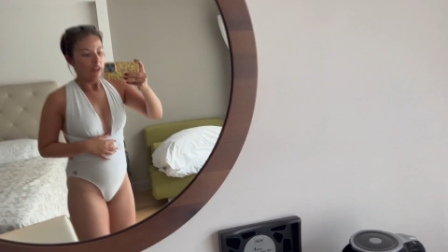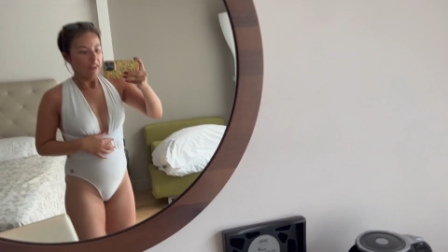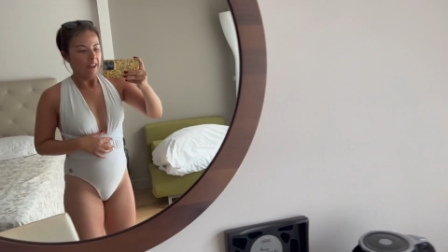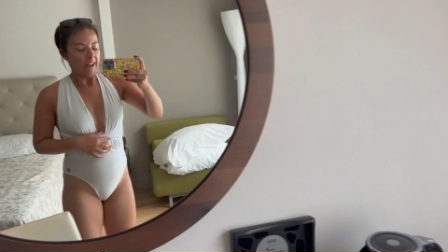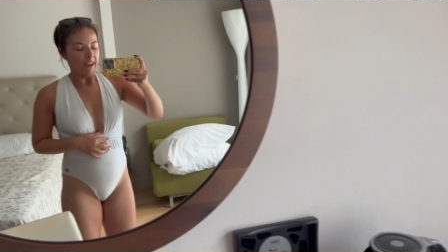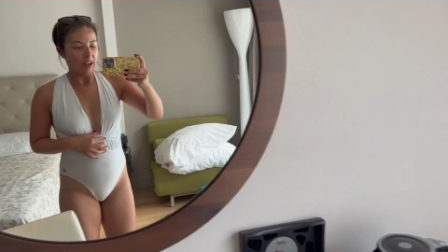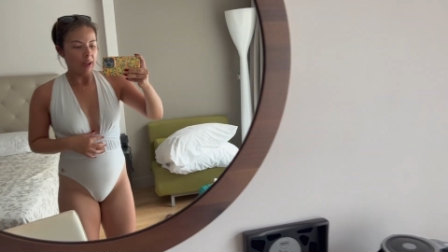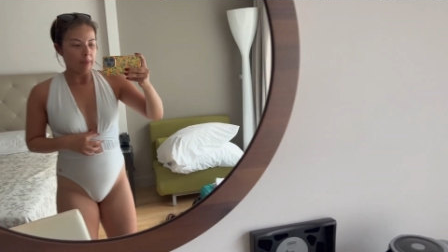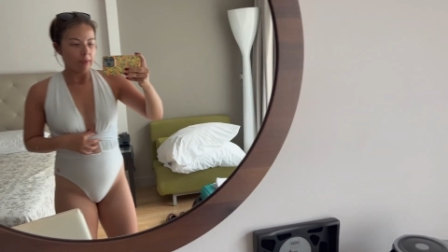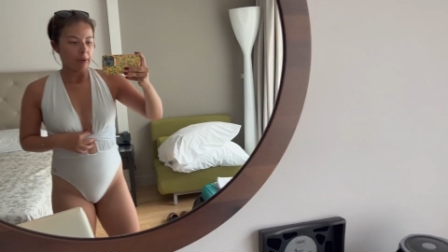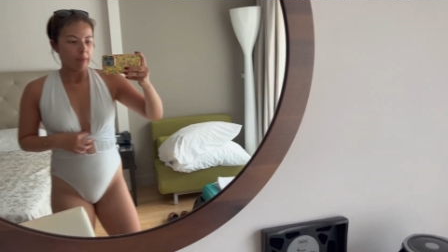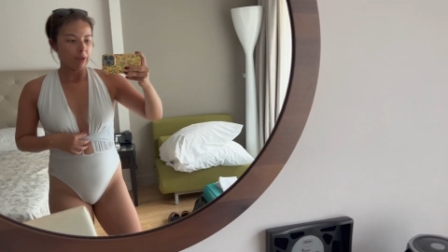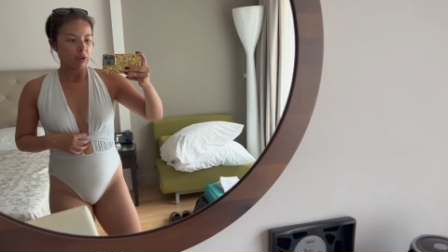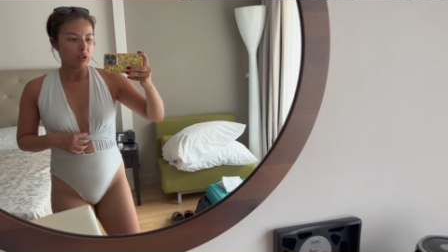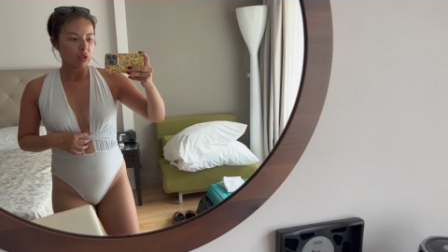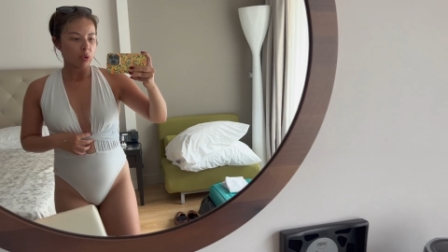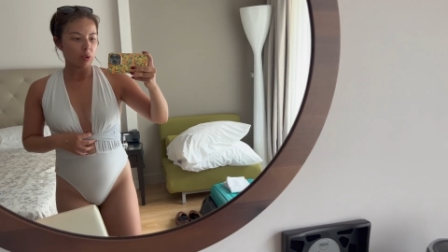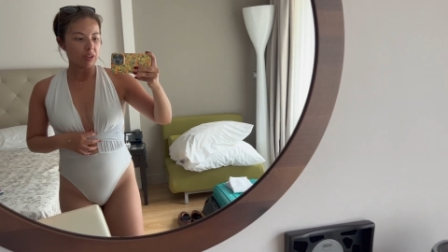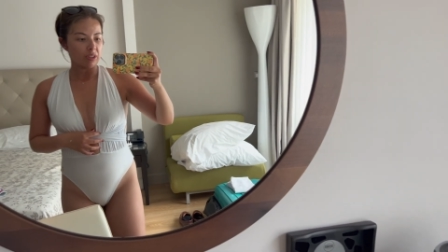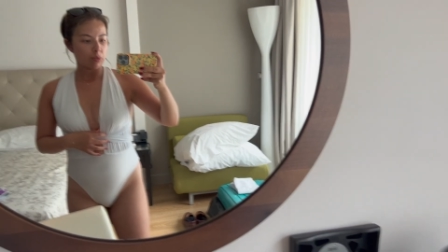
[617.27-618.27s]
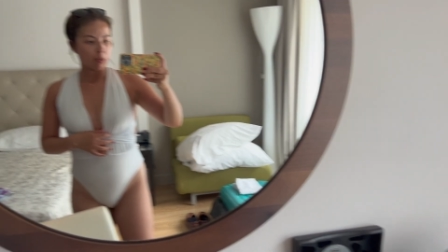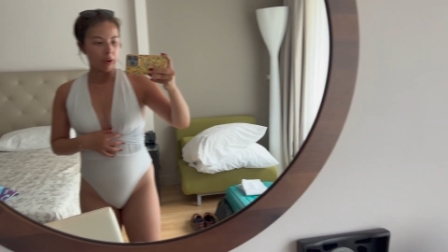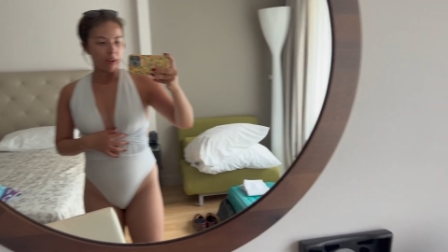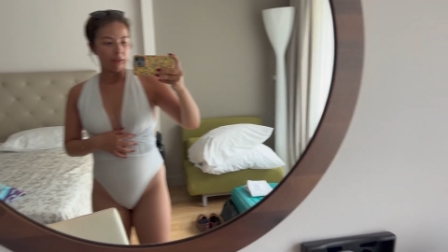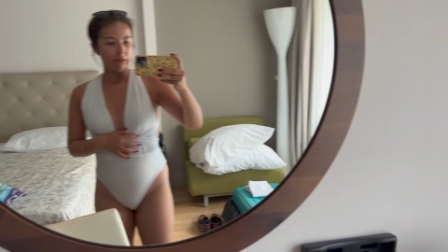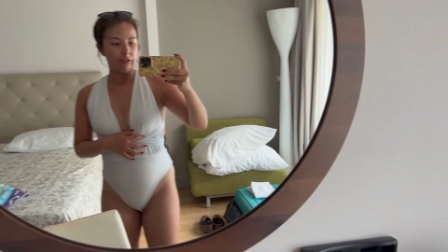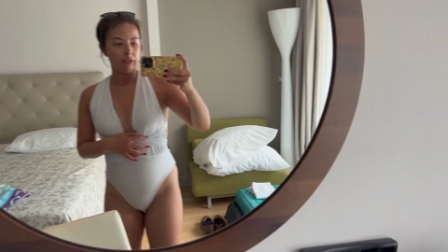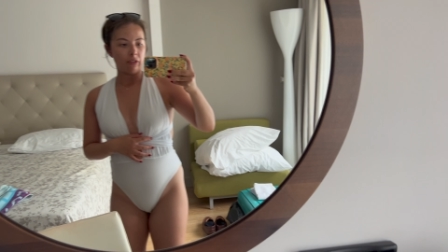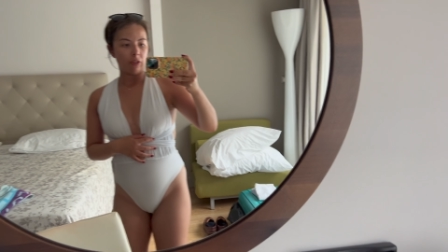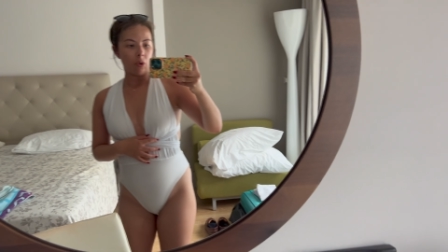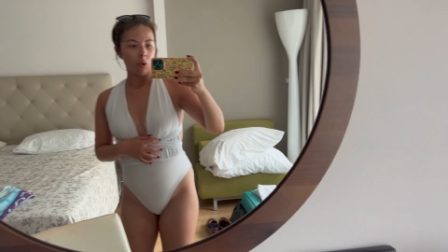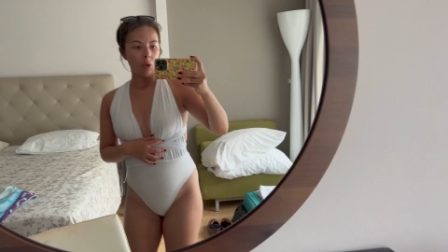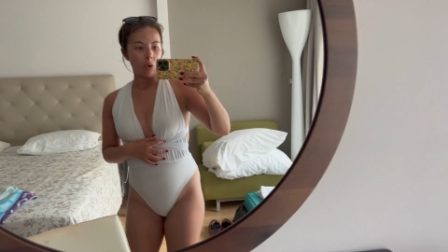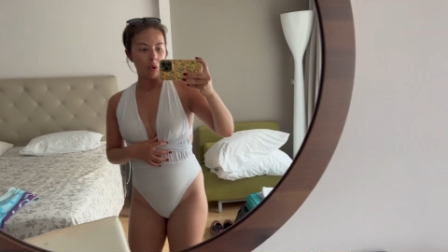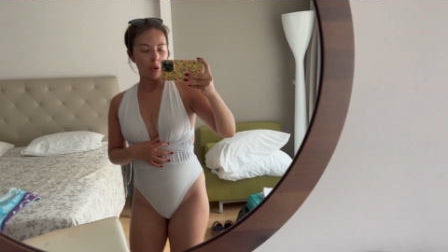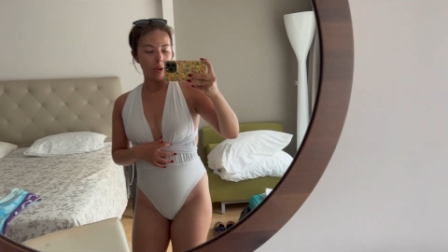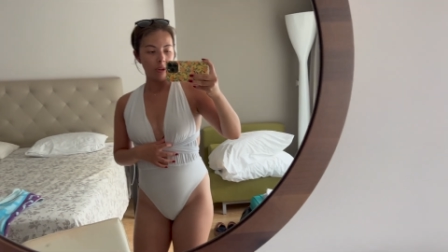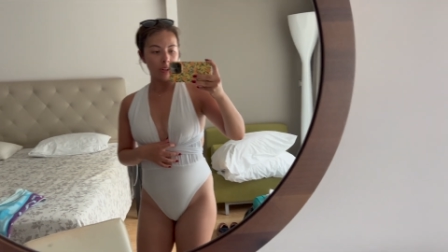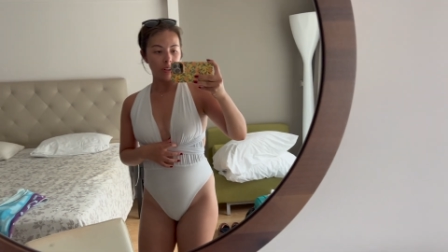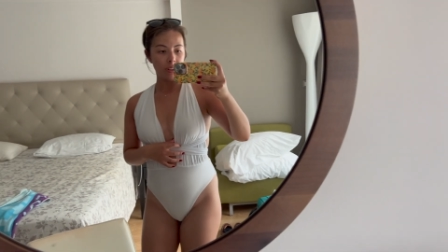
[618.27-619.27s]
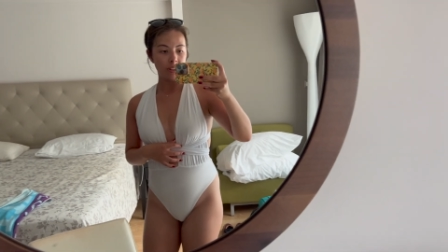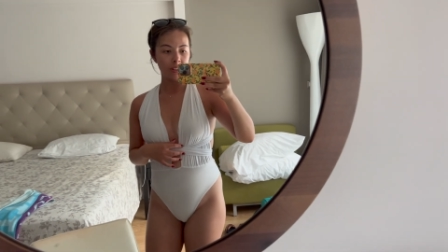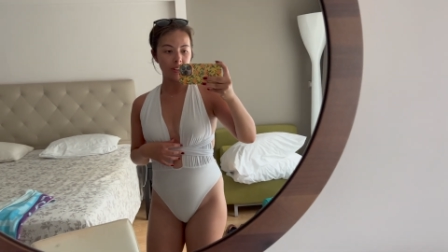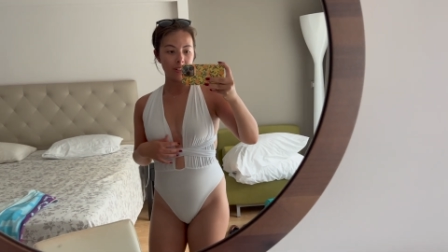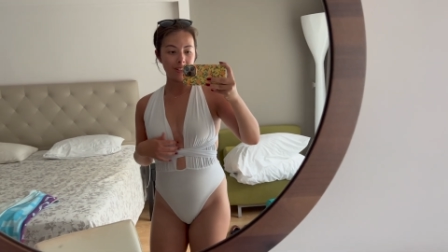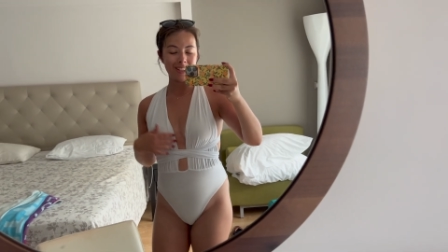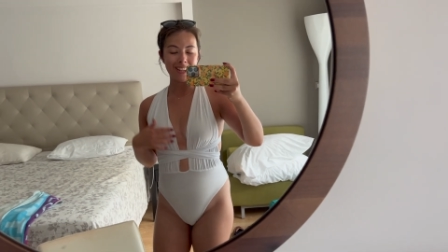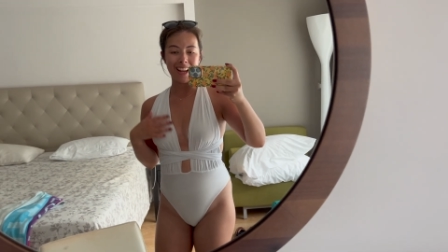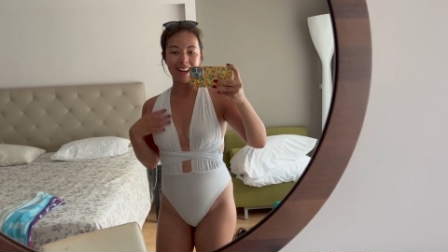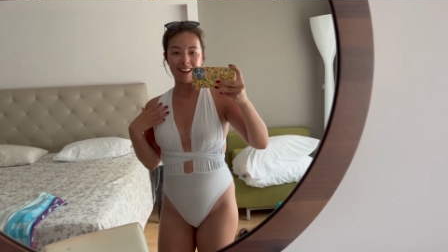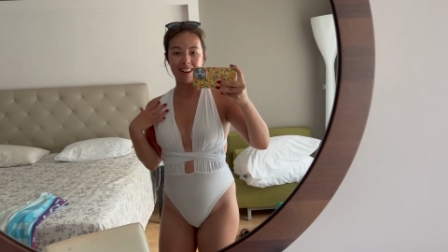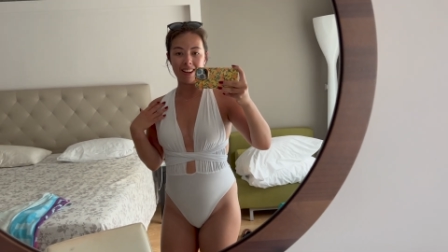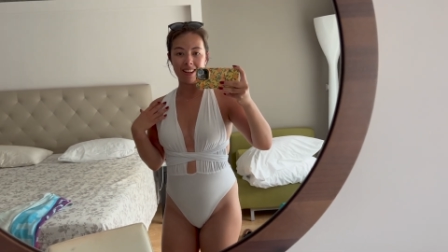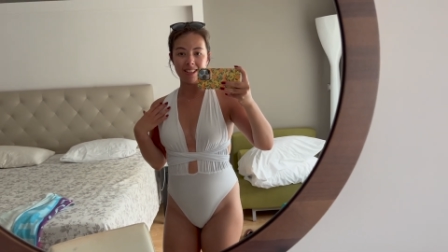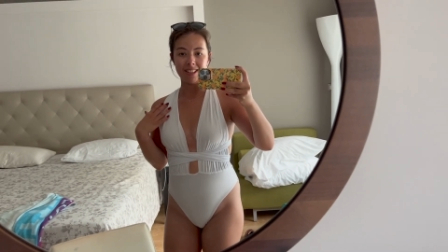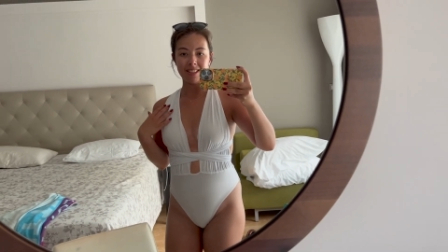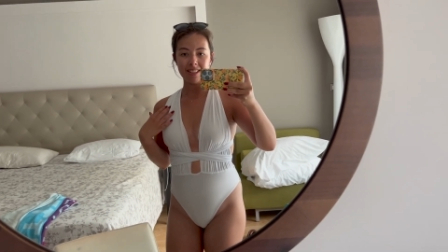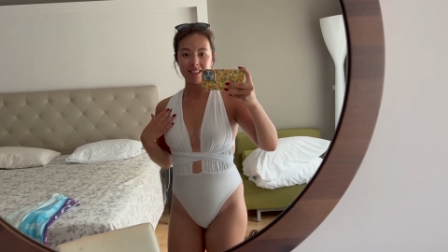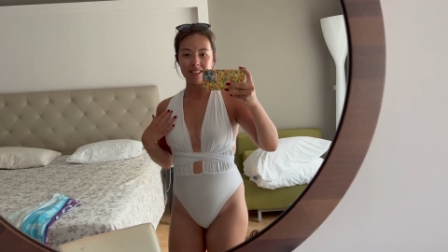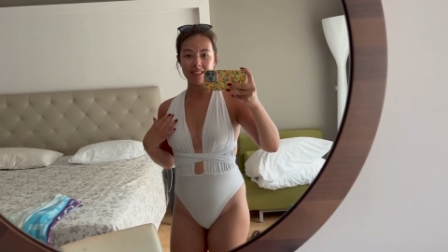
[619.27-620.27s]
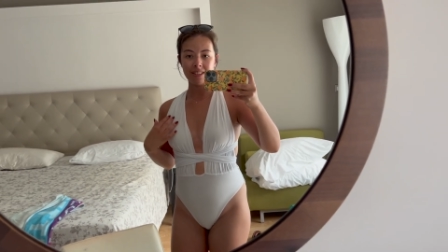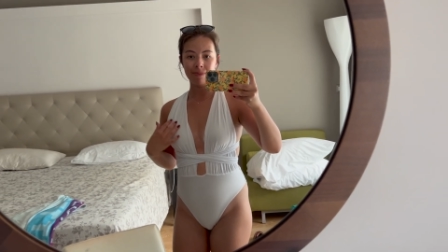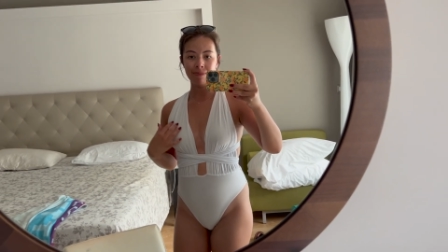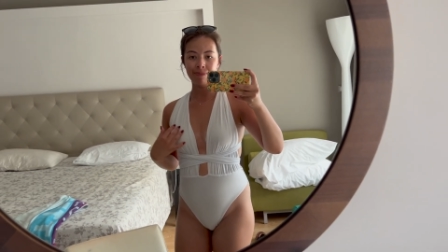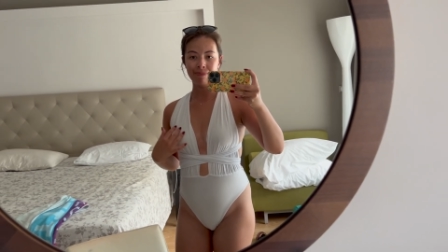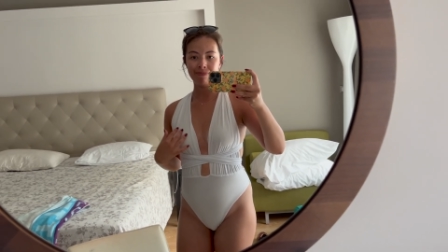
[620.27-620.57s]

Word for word: Um, I'm not sure it's one for tan lines